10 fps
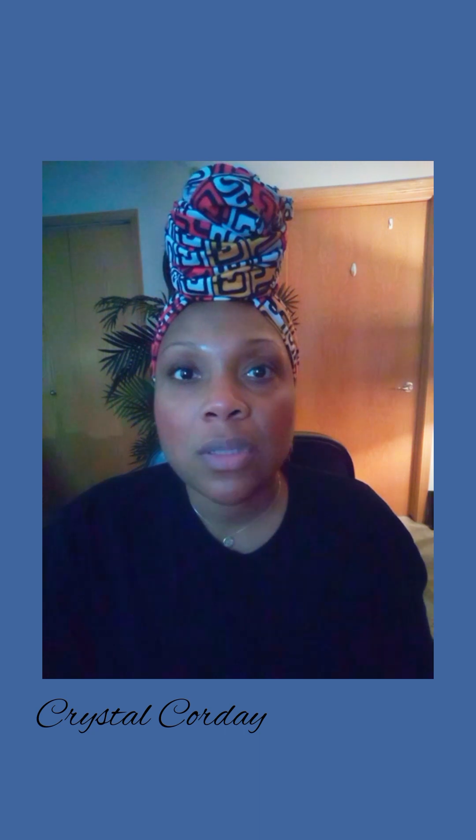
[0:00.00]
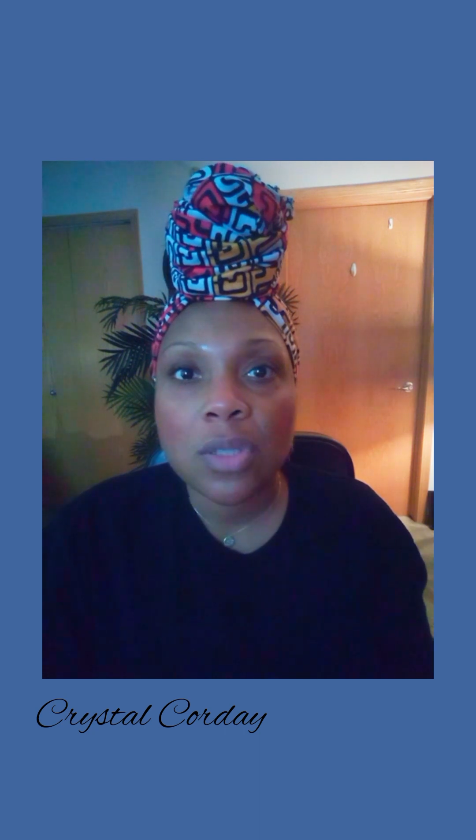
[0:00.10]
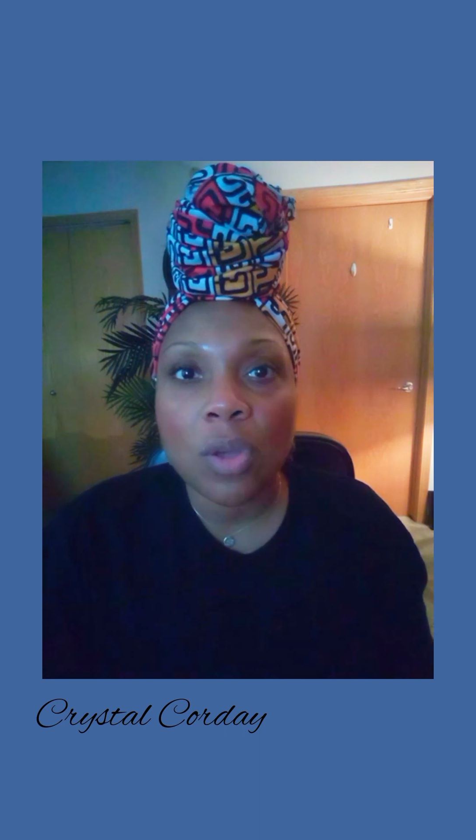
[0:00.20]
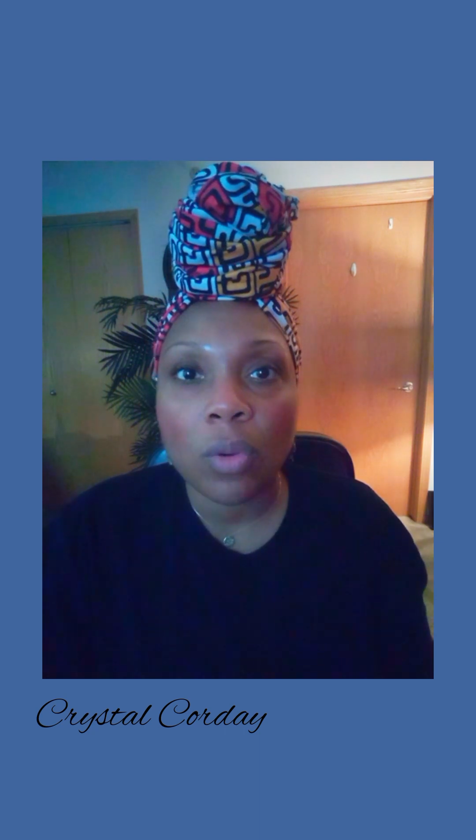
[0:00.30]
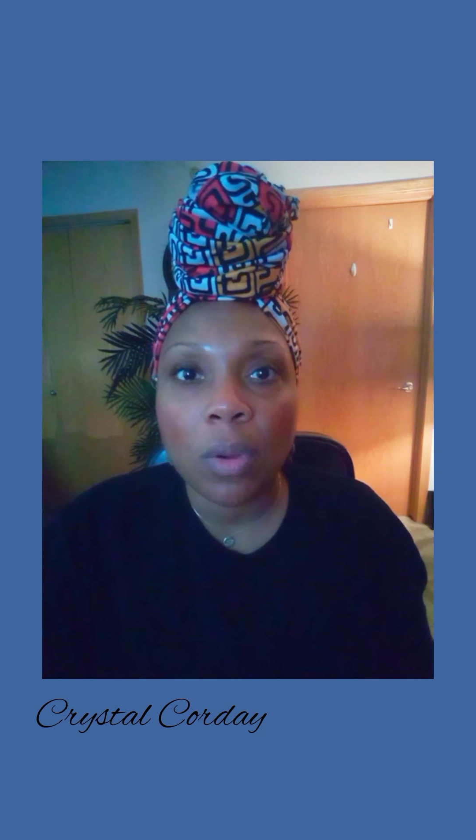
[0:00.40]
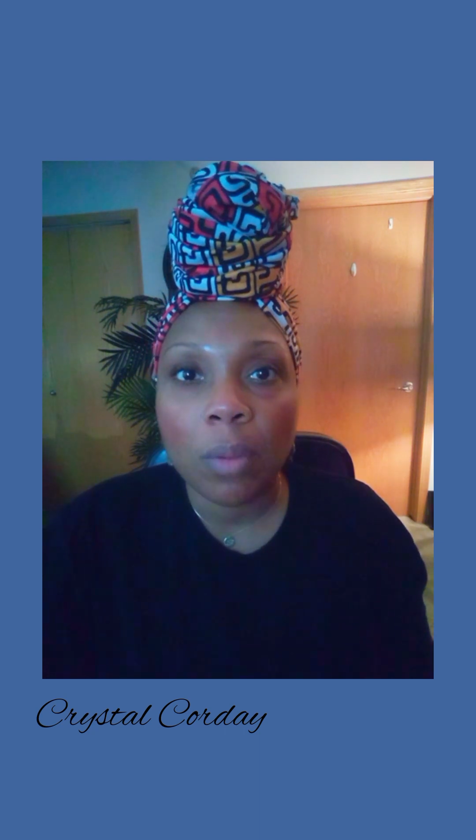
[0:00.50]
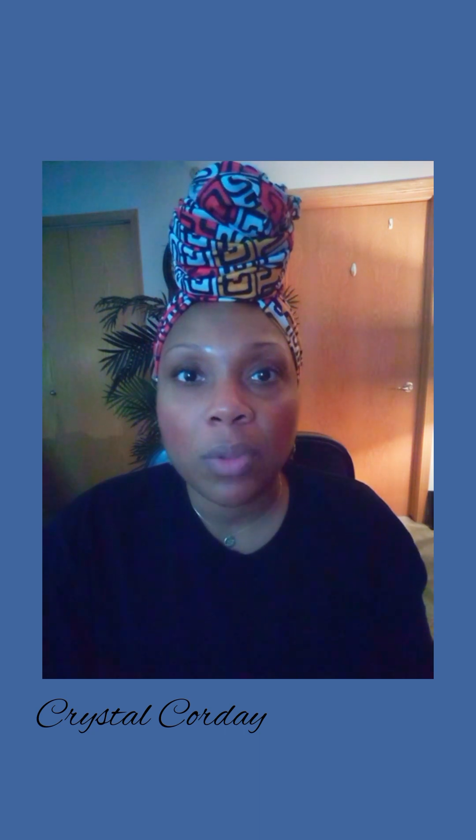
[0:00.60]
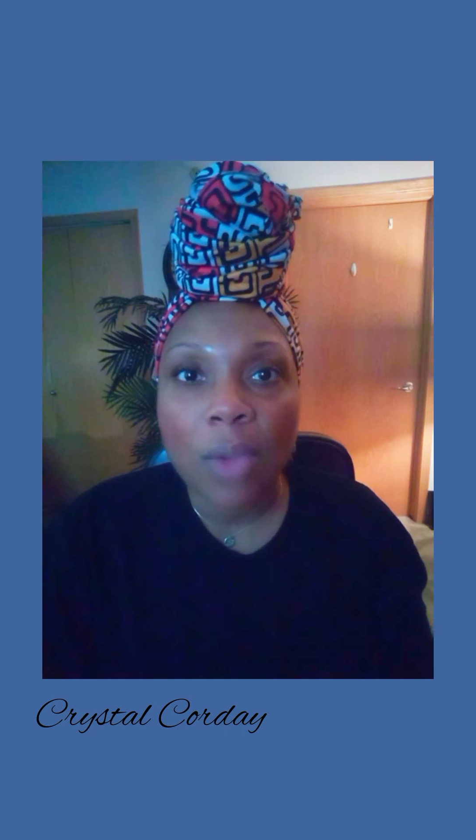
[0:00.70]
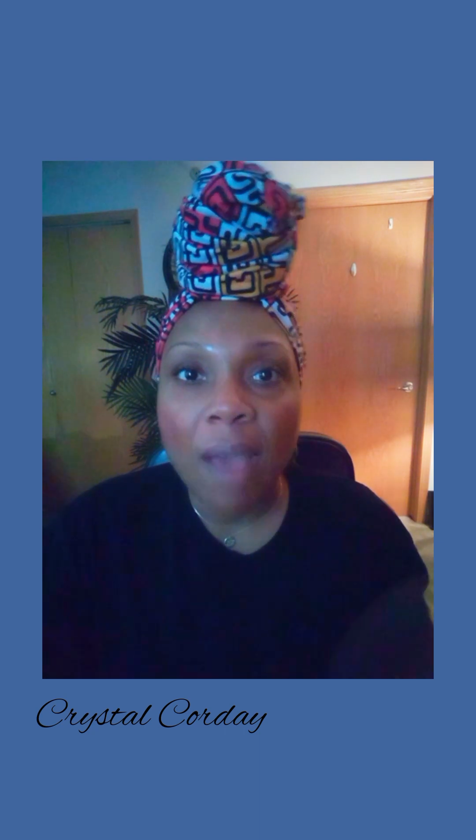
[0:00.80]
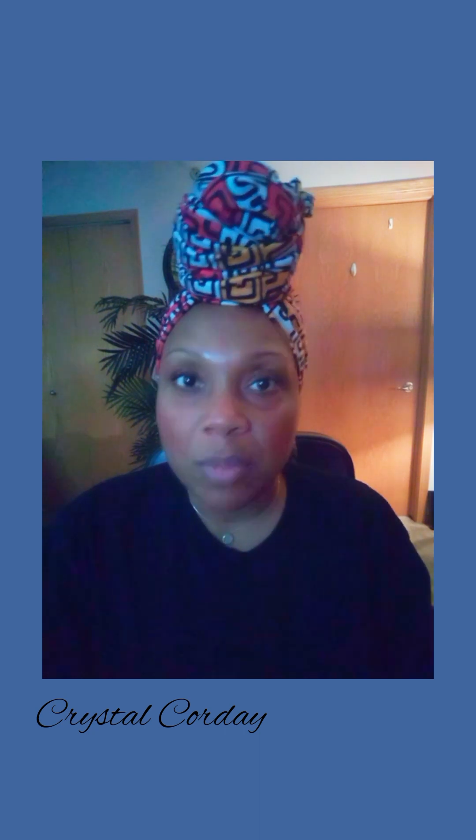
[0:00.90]
So
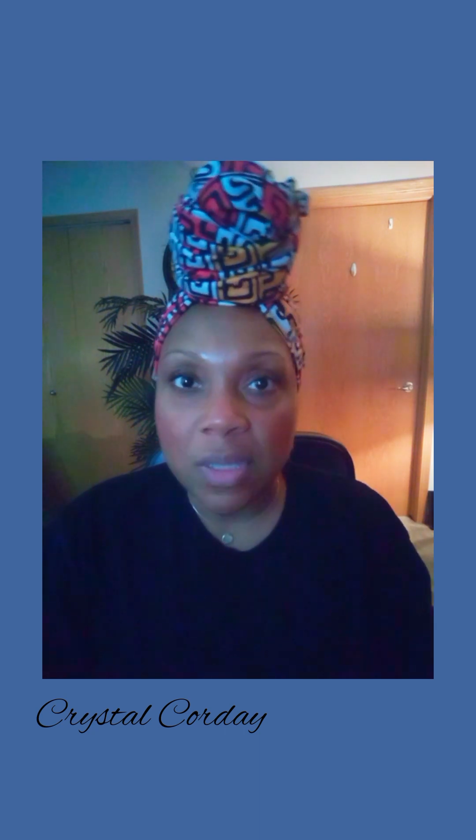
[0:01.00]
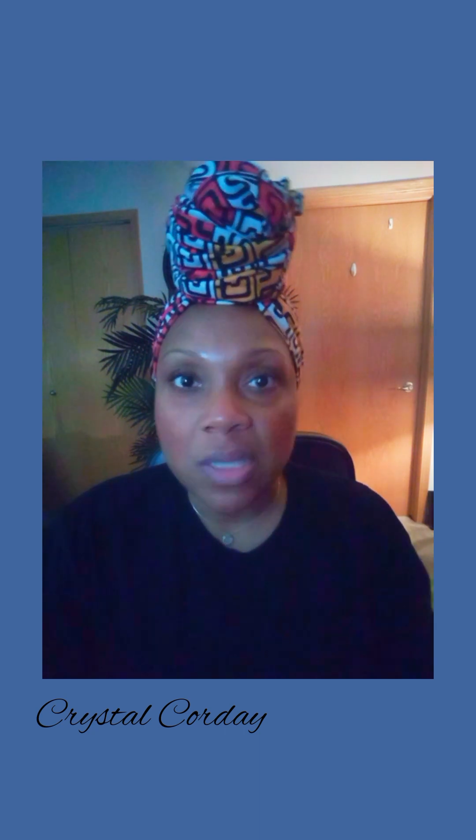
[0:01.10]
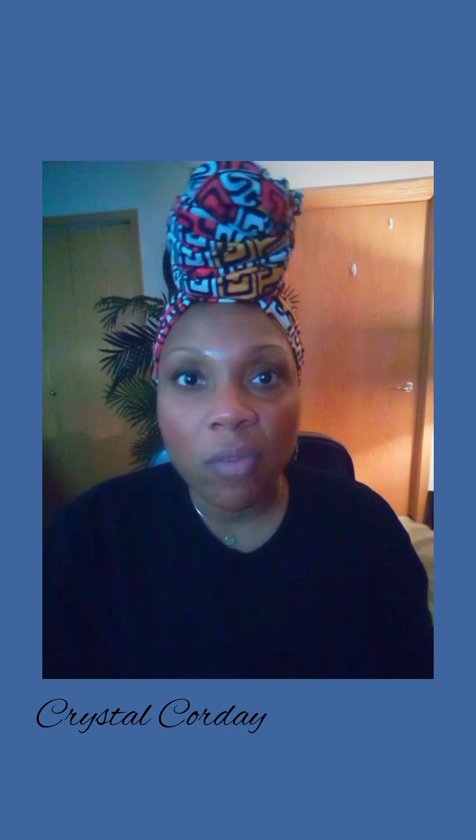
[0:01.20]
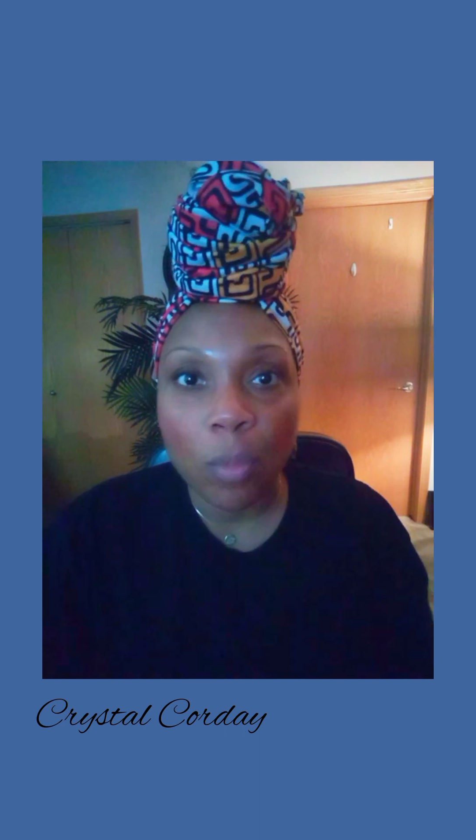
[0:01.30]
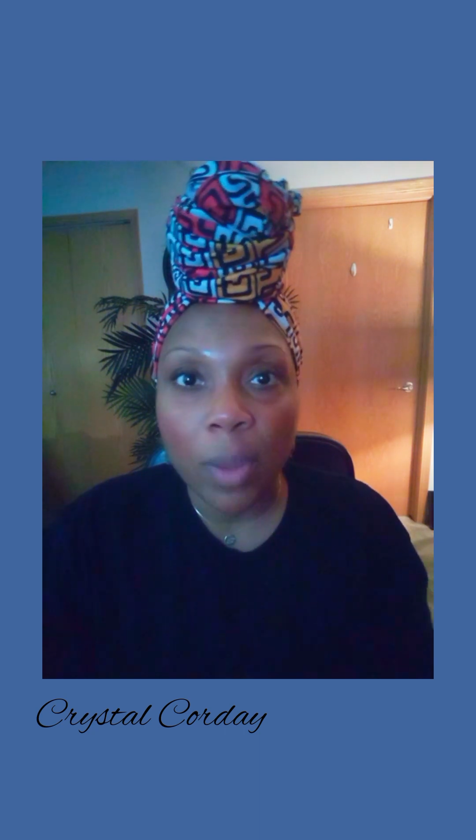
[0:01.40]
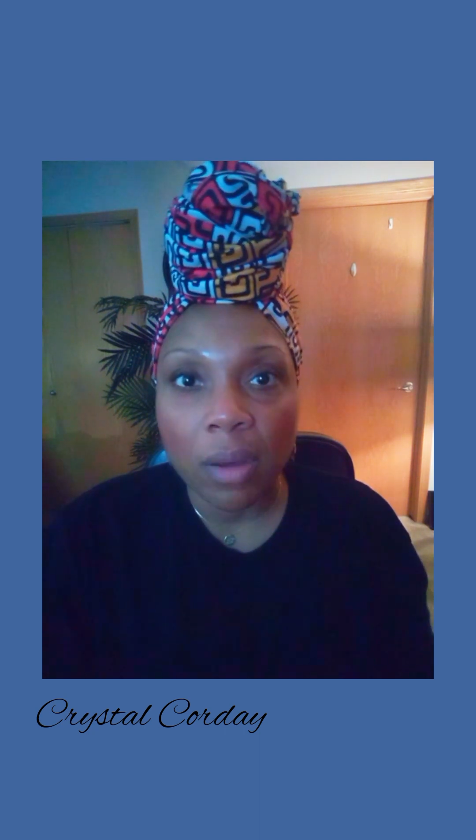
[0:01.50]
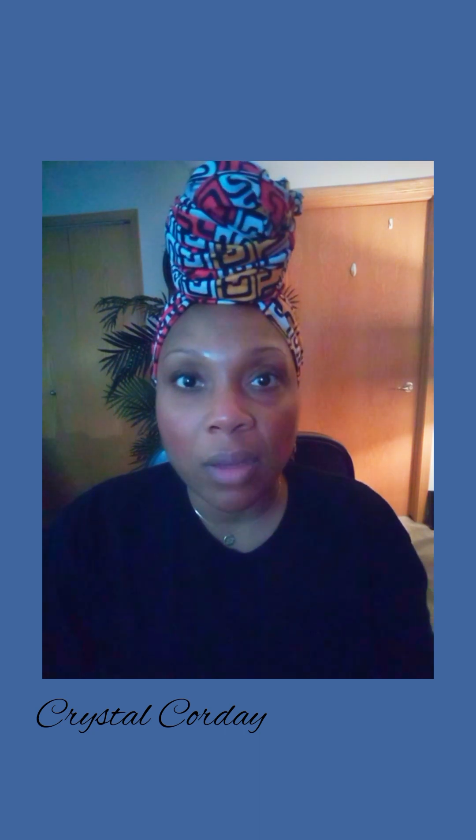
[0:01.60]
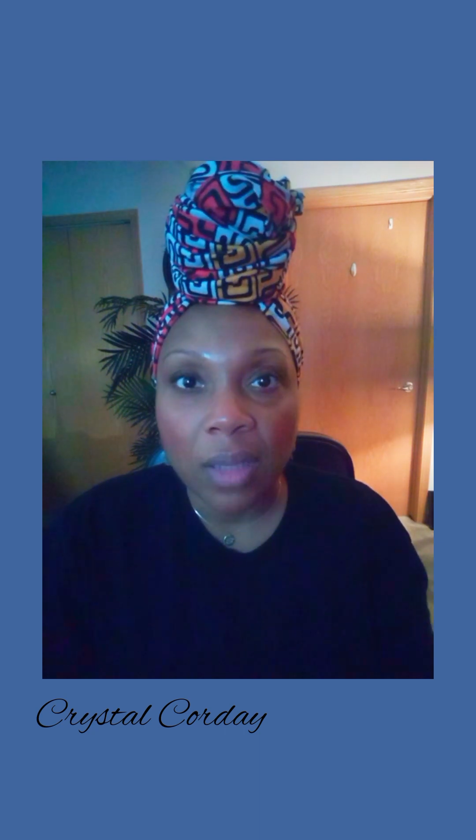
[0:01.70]
you have to be self-aware.